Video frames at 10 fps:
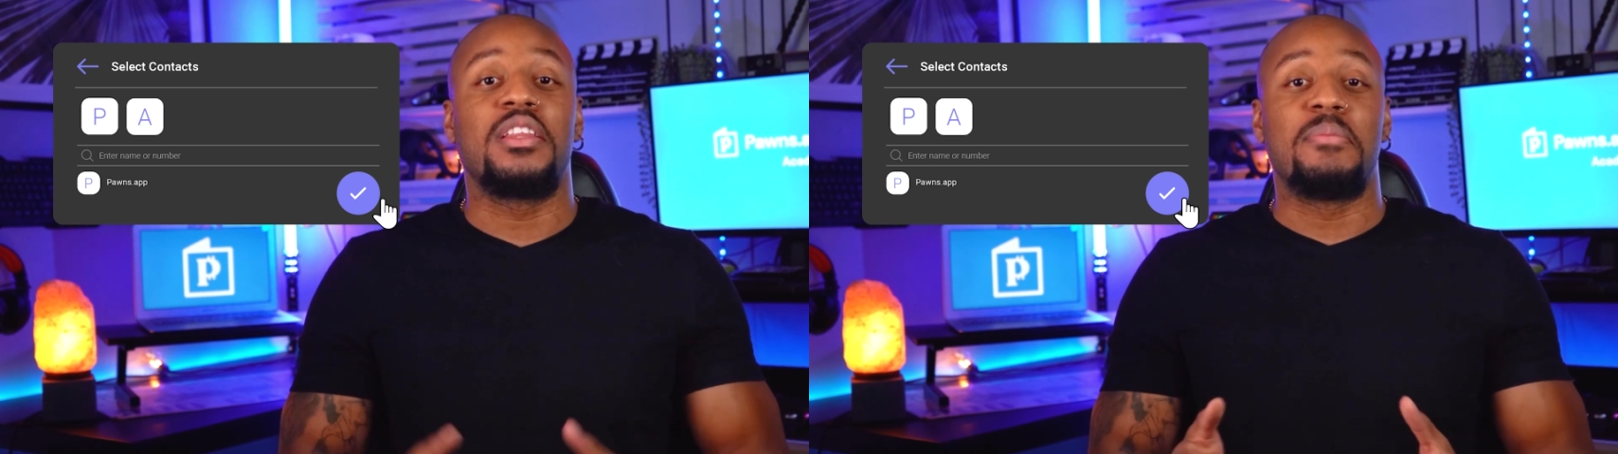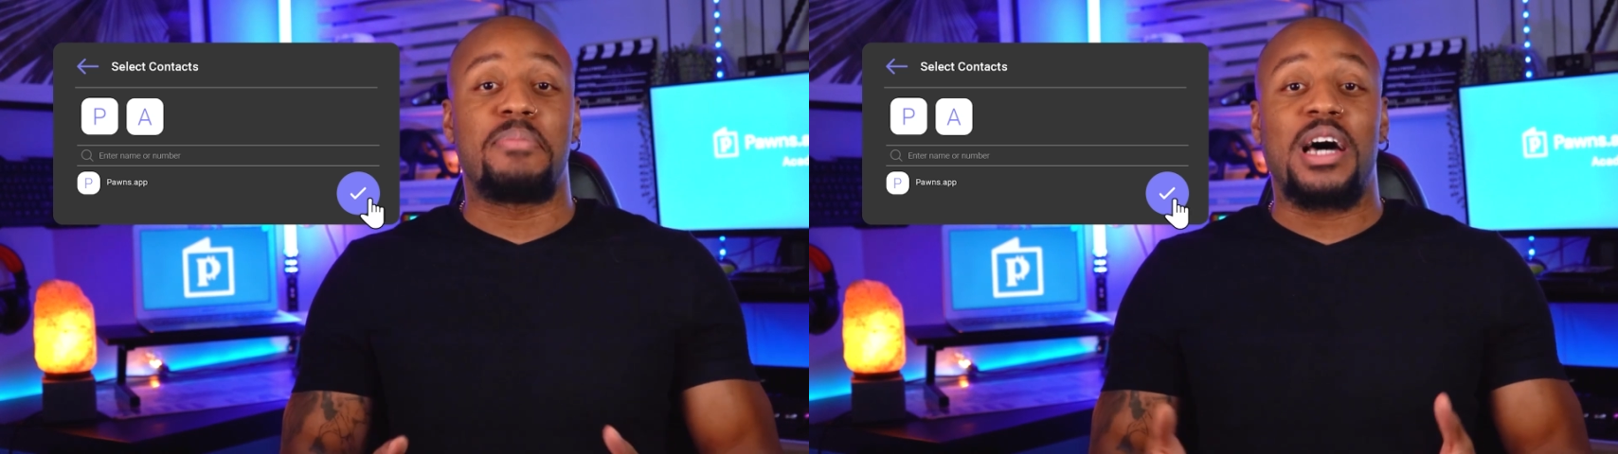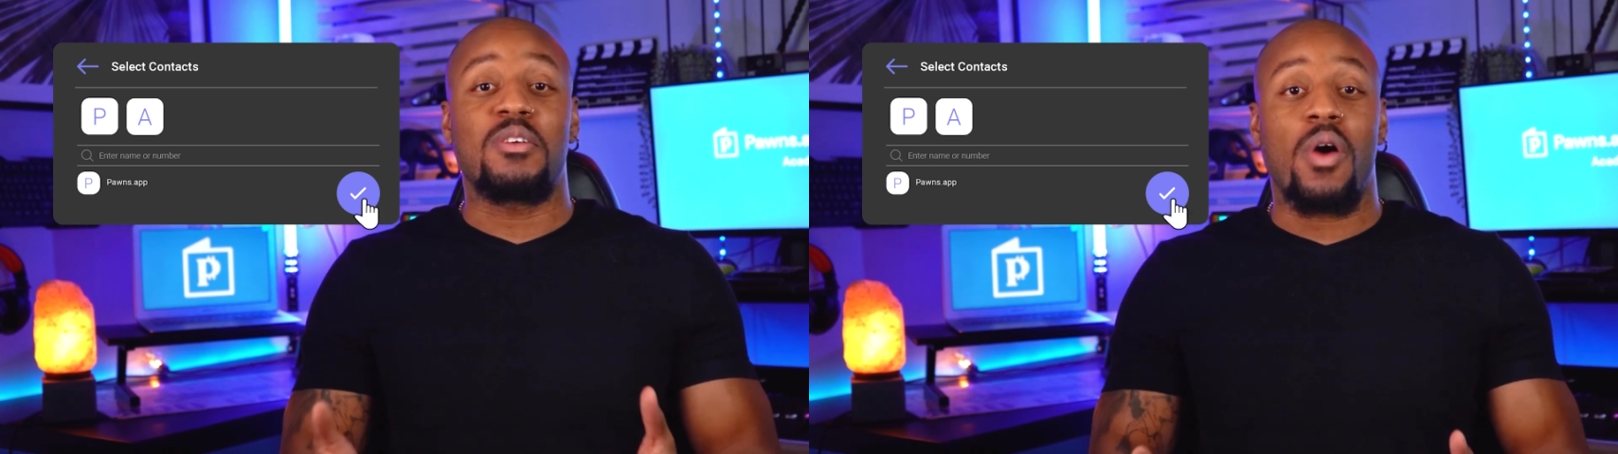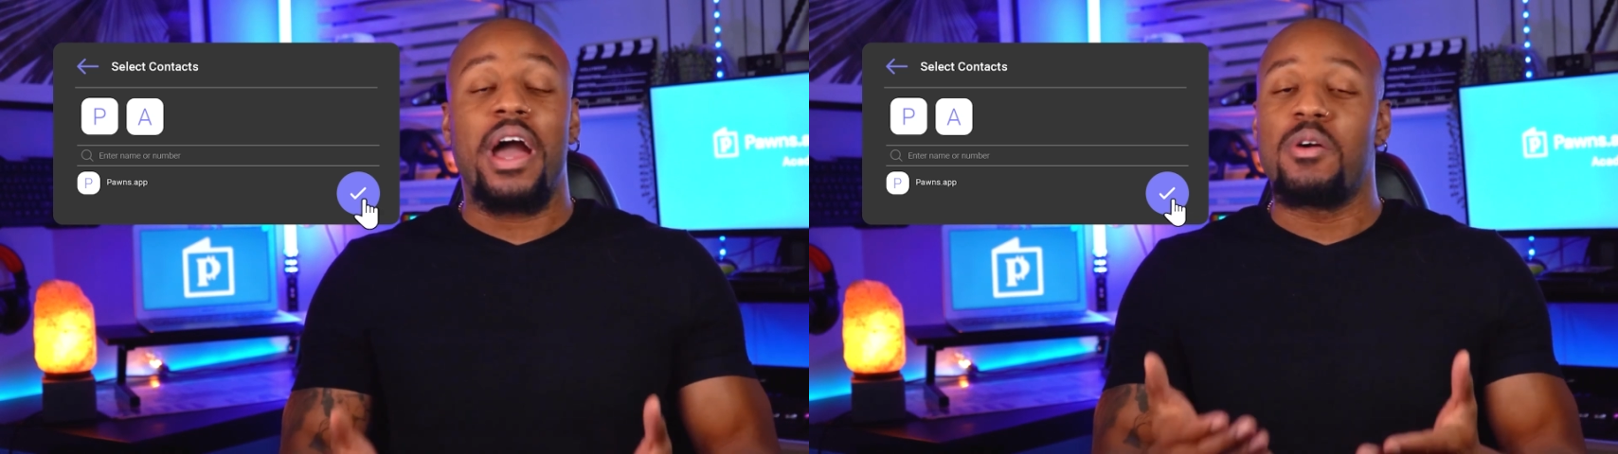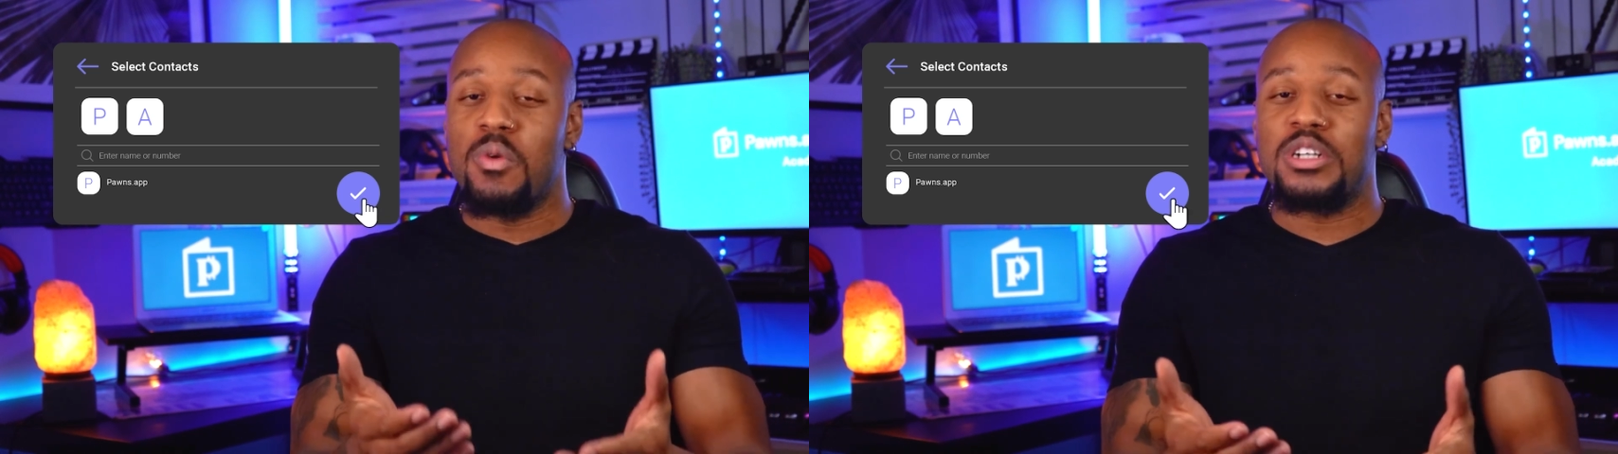the bottom
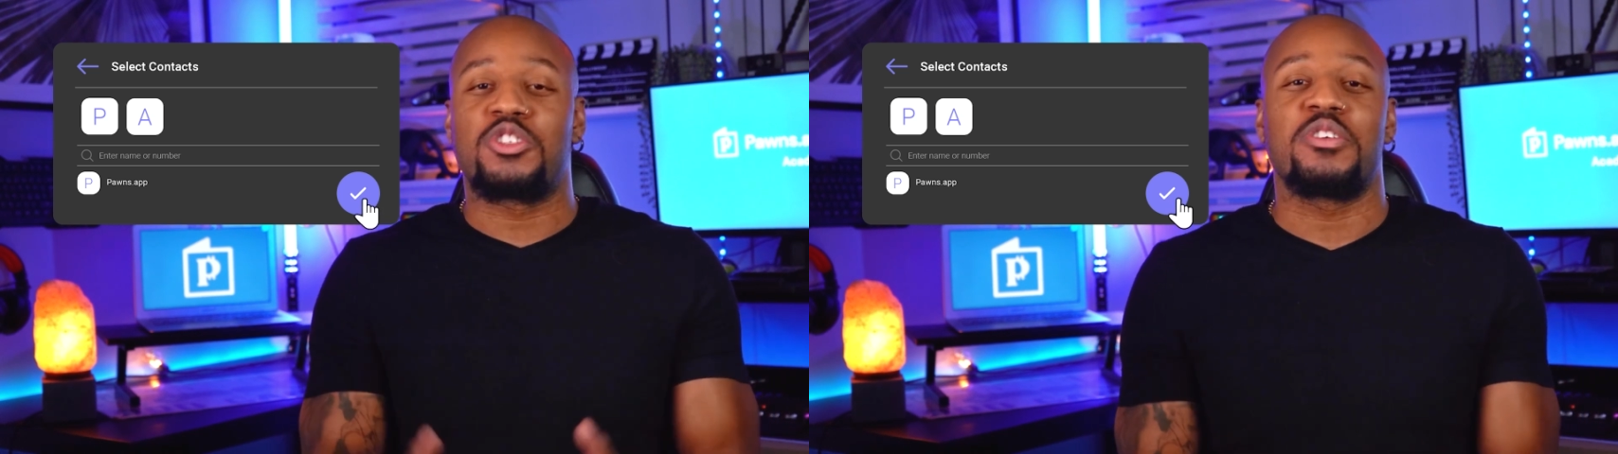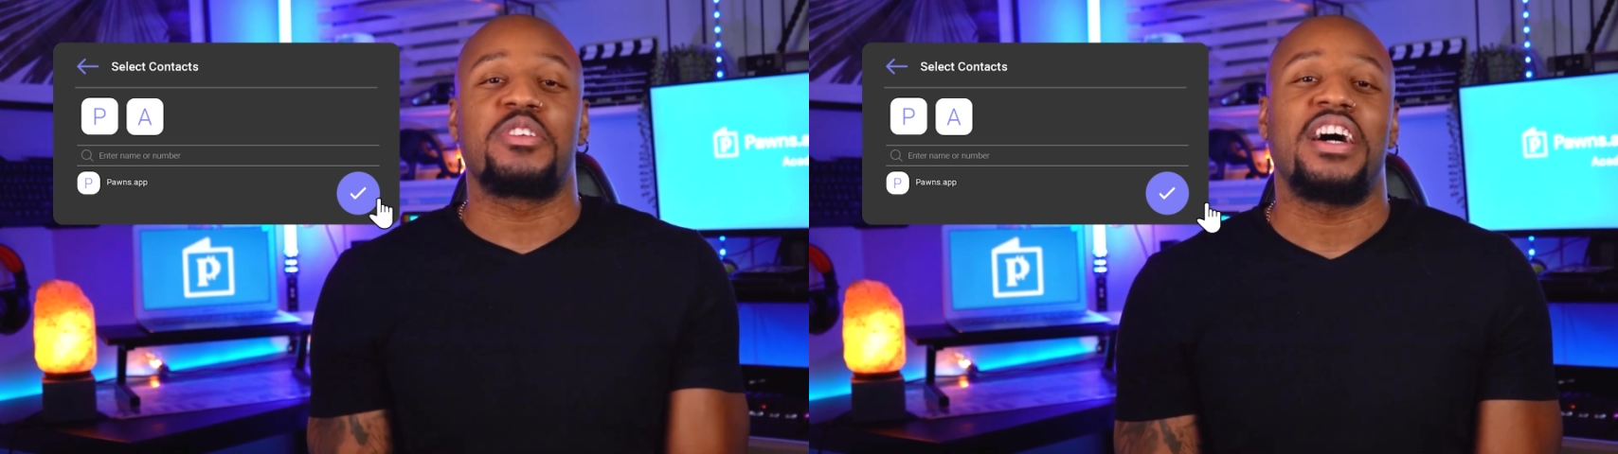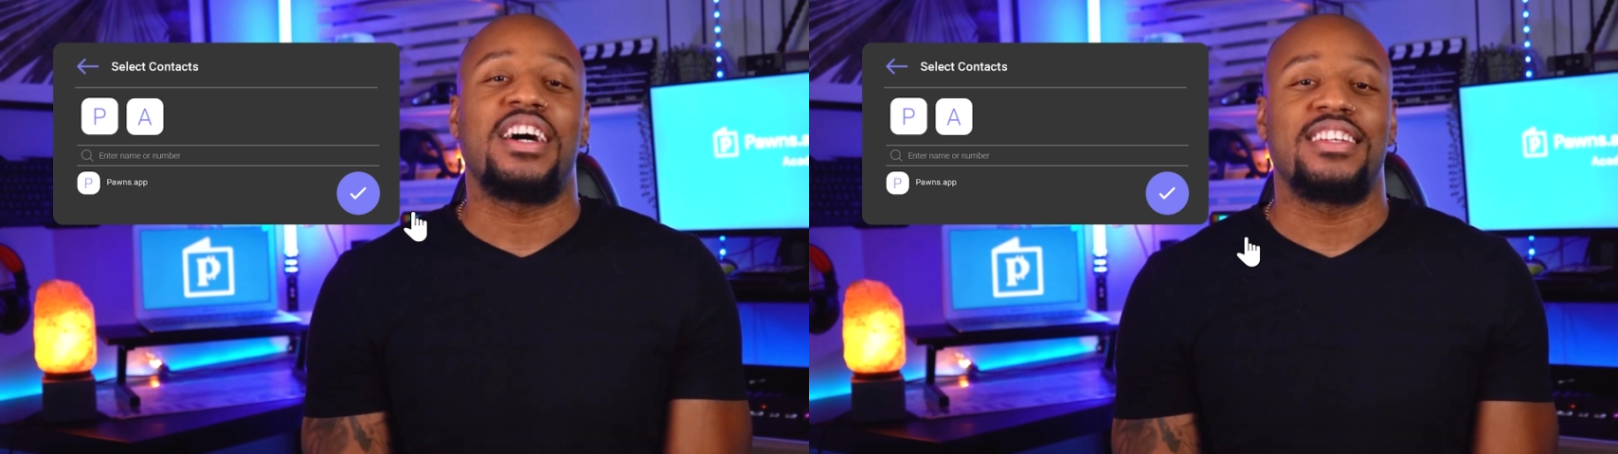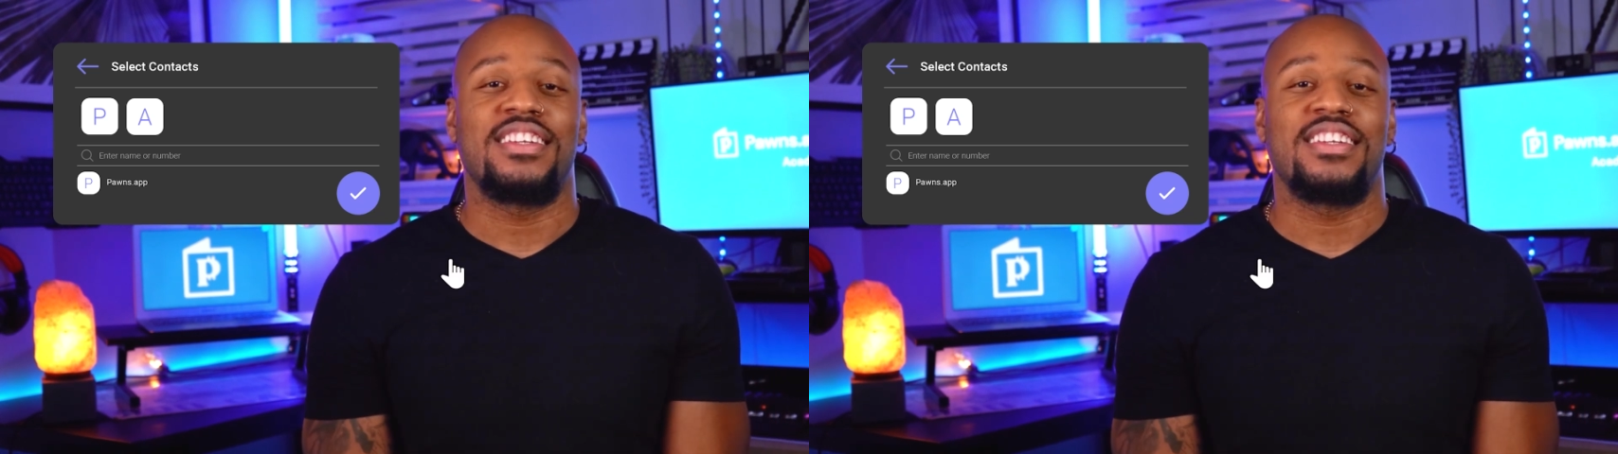right once you're done.